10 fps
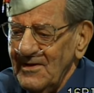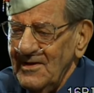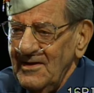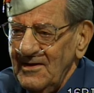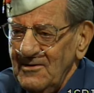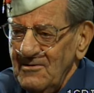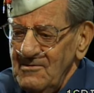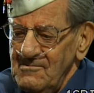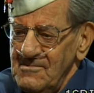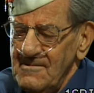So did you
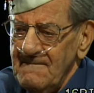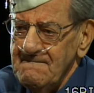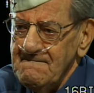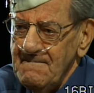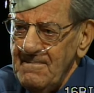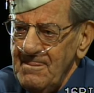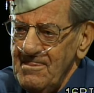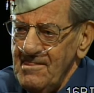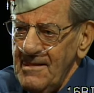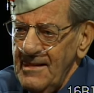not go back with the
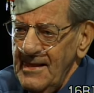division